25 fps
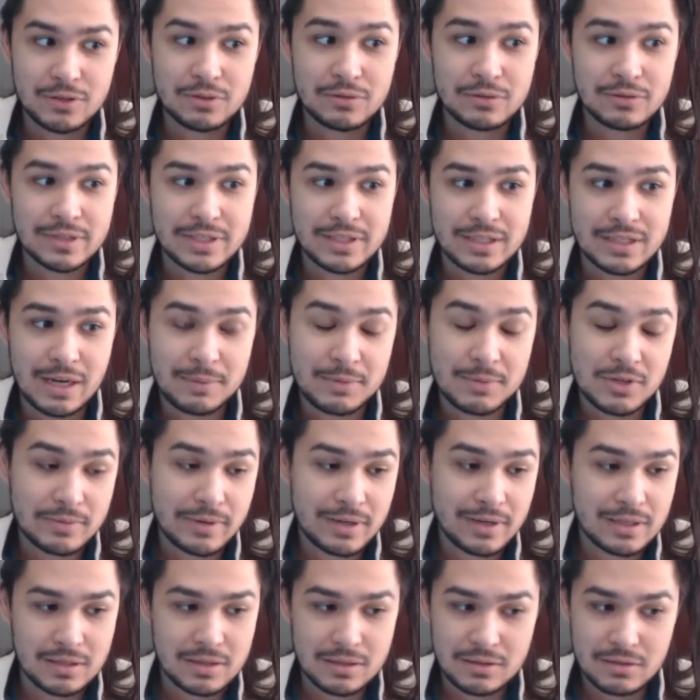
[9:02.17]
whole season. I'm
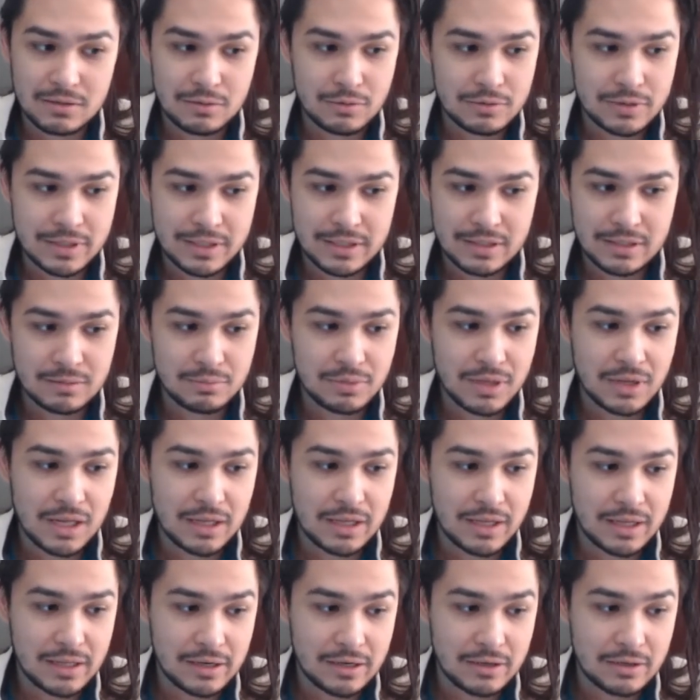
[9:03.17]
assuming it's this whole season of
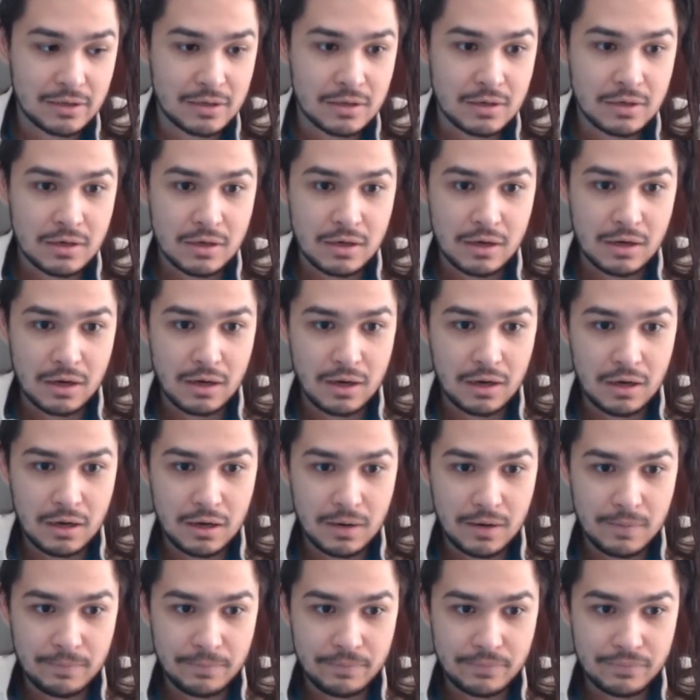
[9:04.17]
plot line here.
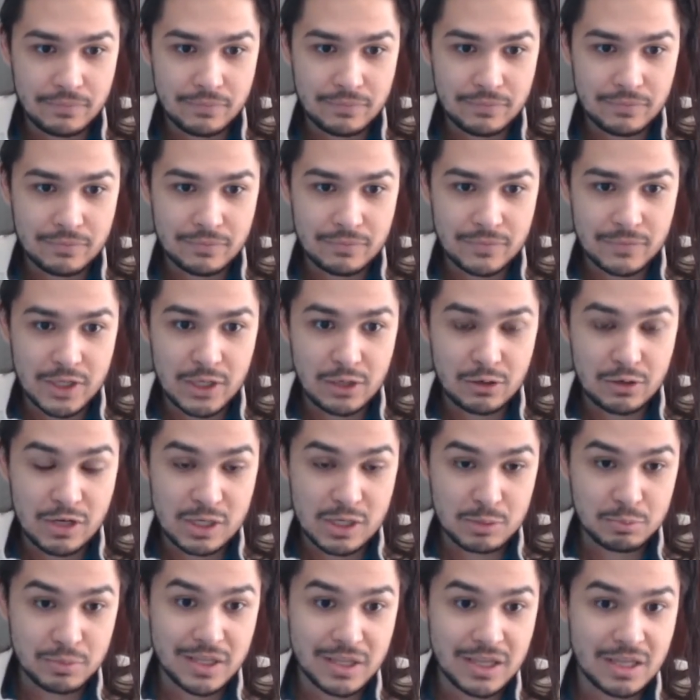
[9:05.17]
You know,
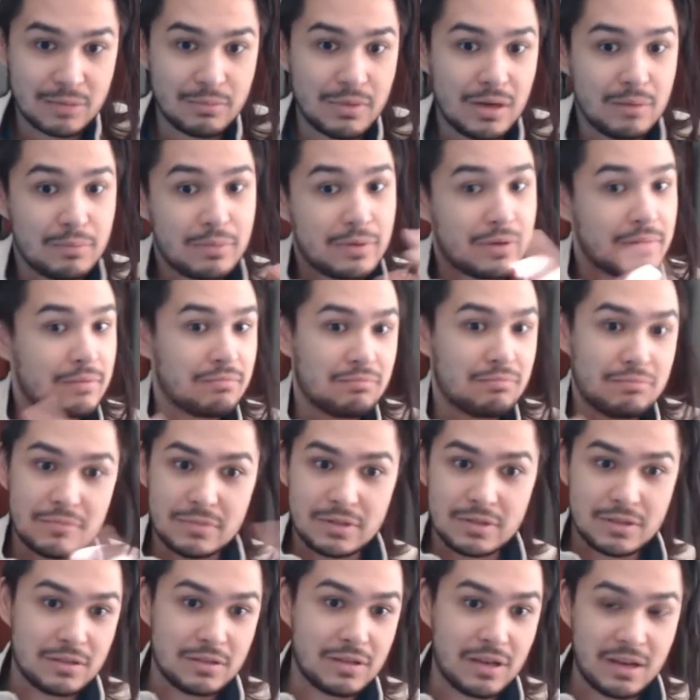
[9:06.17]
just split them up
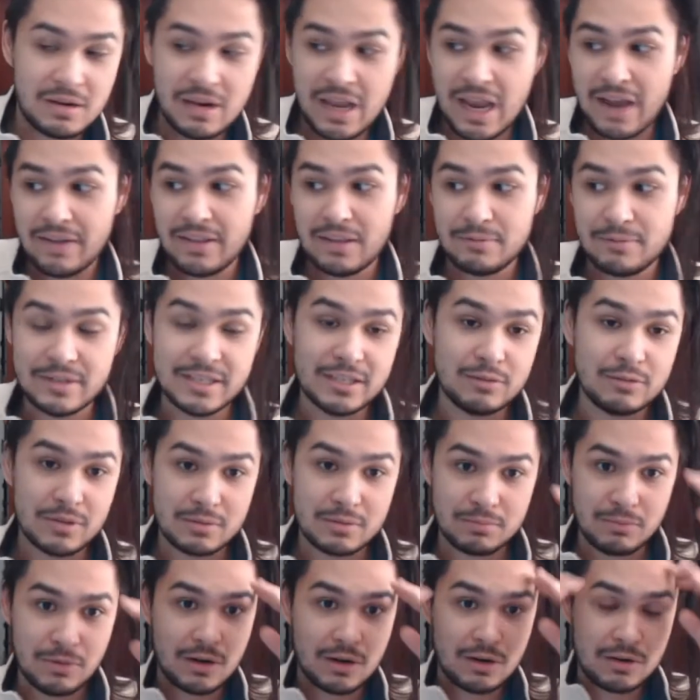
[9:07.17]
and have them deal
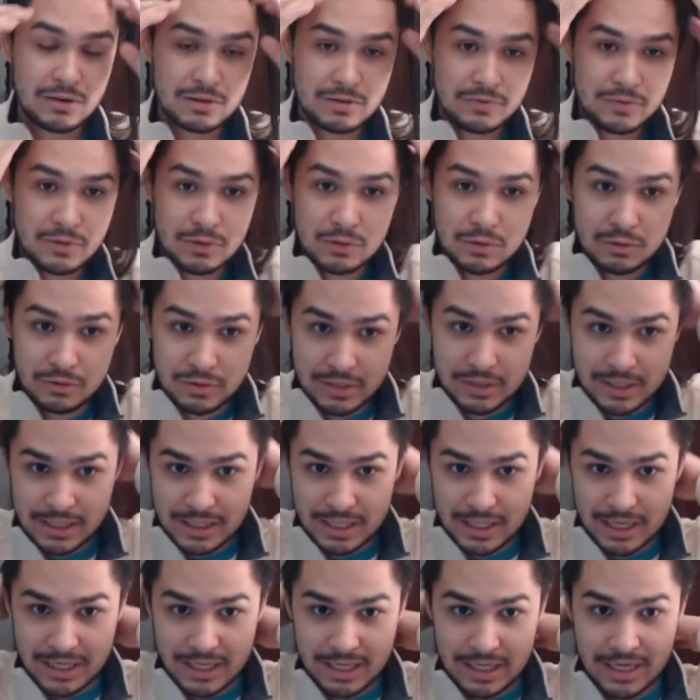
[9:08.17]
with Mars for a whole
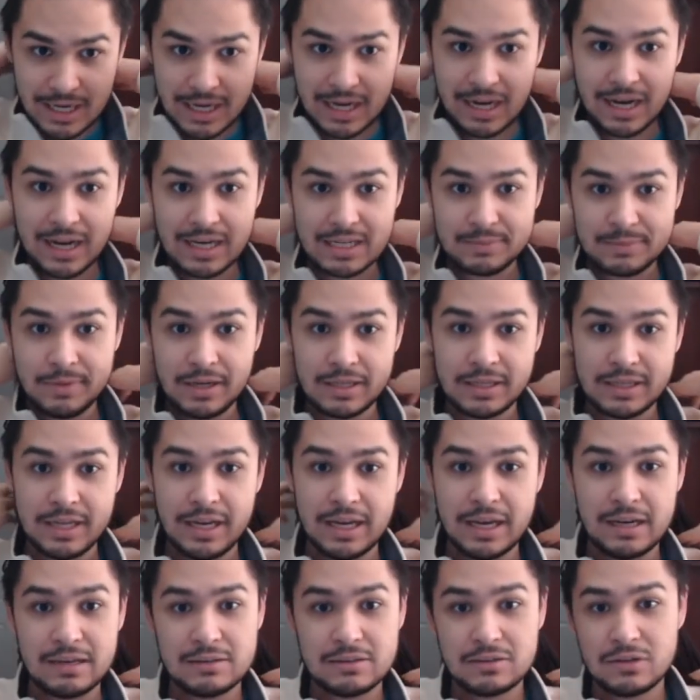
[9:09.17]
season. I did not expect
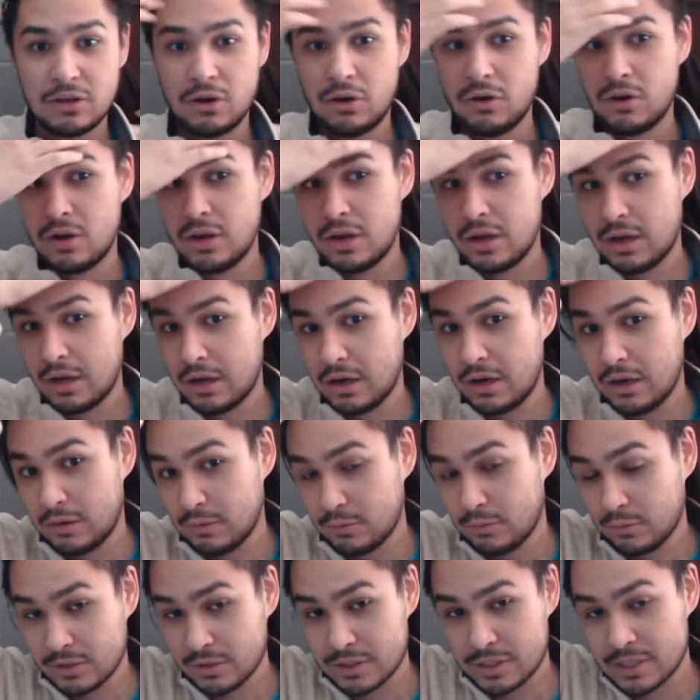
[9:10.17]
that. So
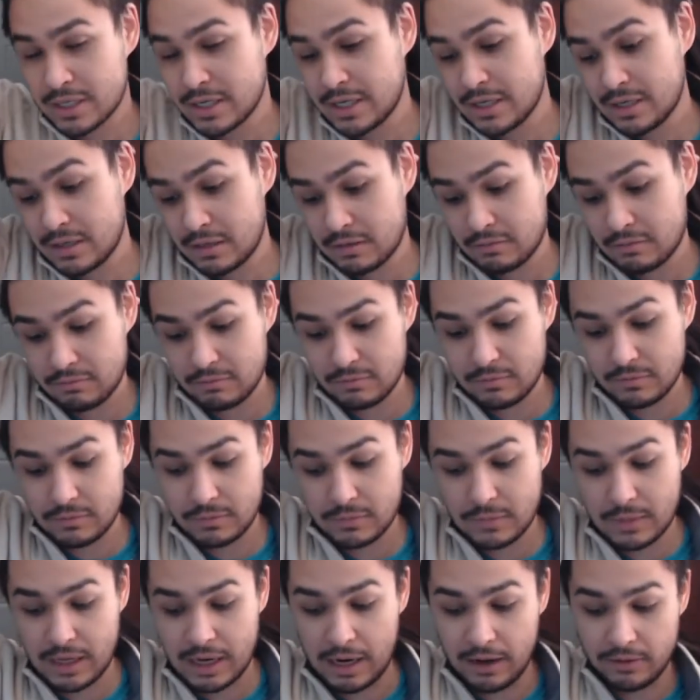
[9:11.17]
we'll see
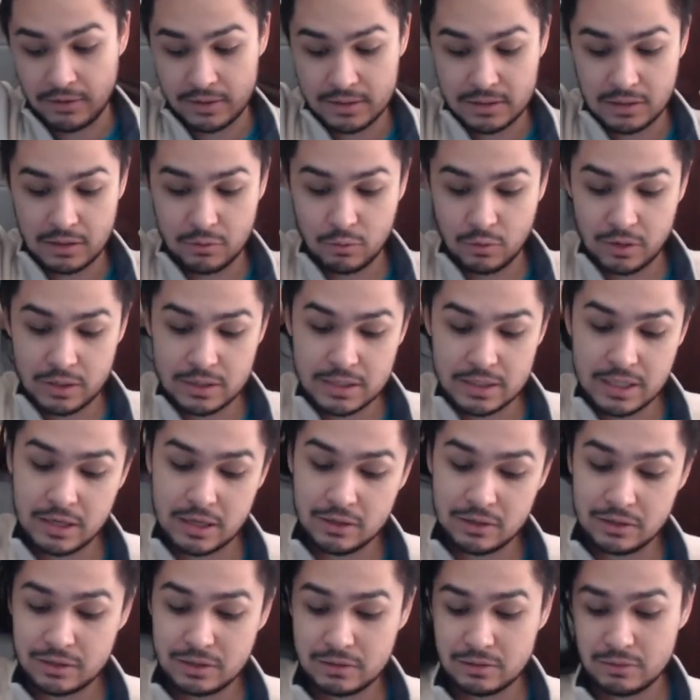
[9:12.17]
how this all works
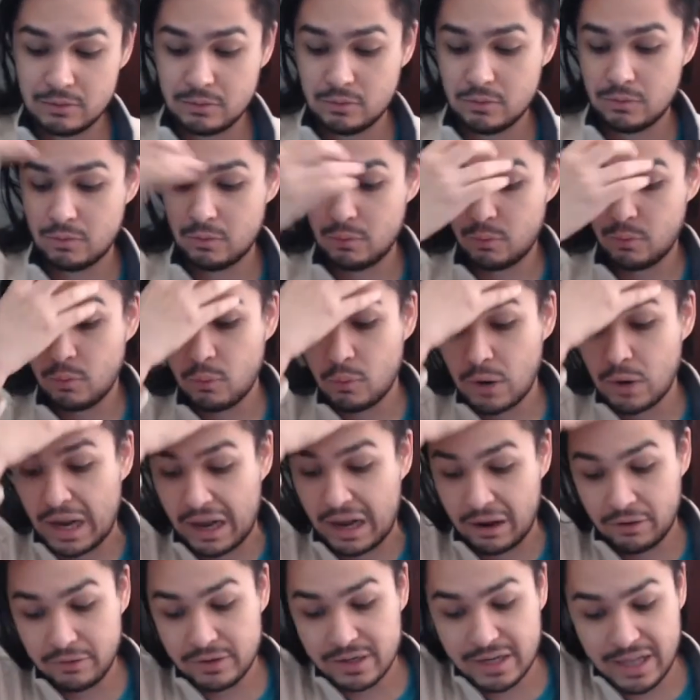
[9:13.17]
out.
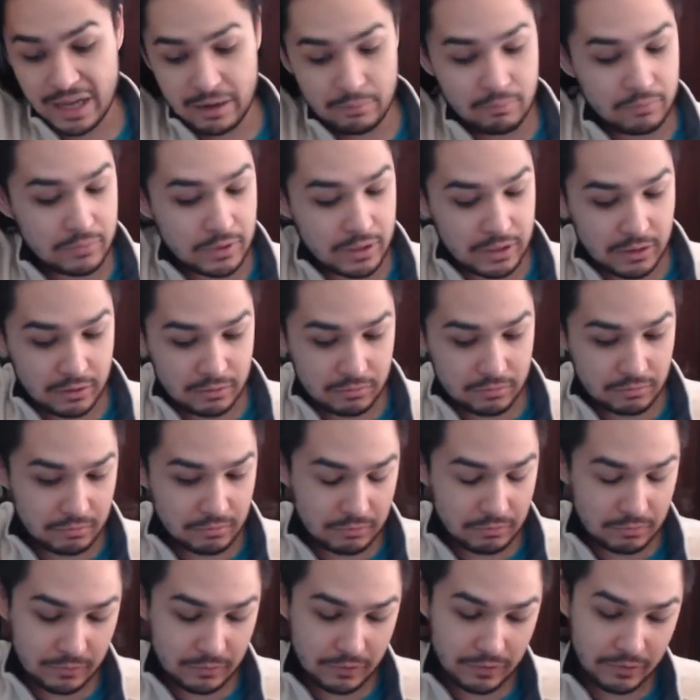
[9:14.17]
How that, you know,
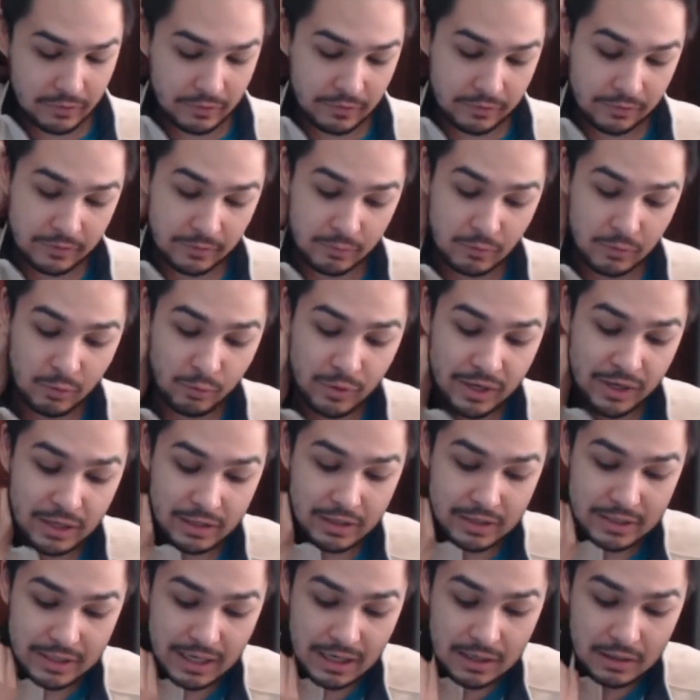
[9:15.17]
from what we
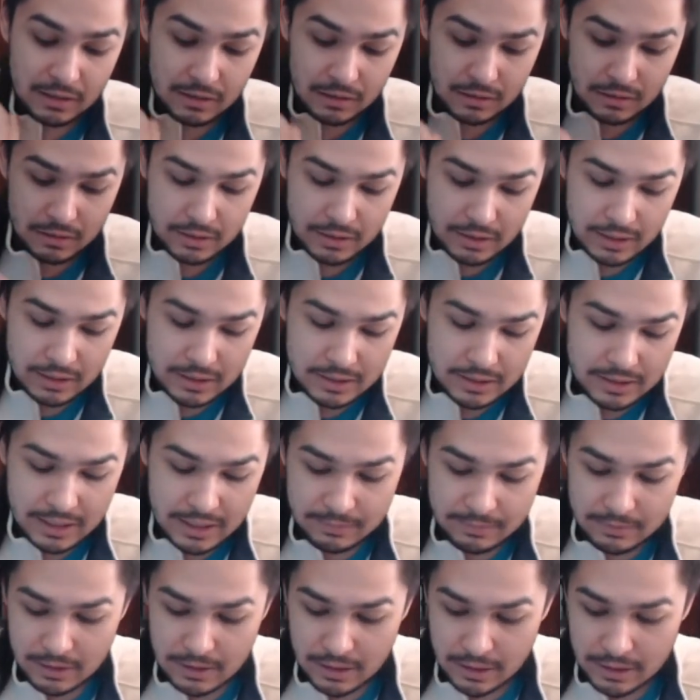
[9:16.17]
could tell, it
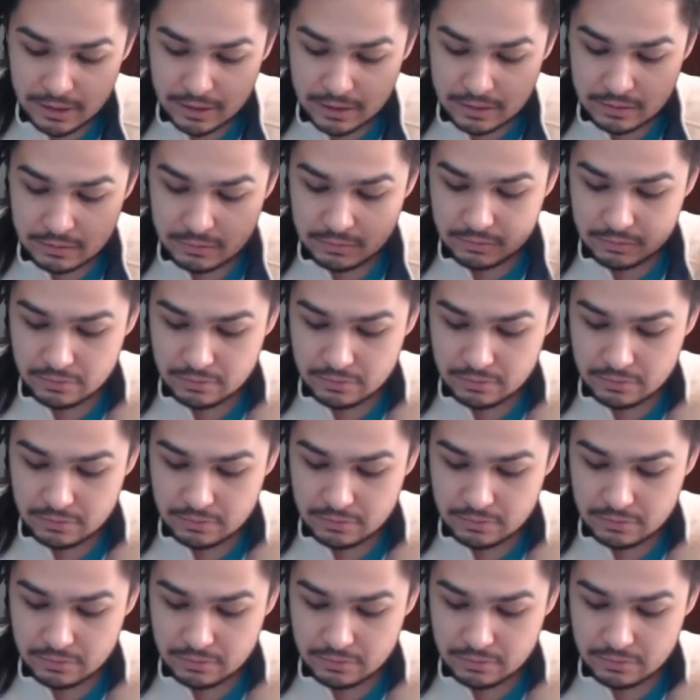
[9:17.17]
seemed like,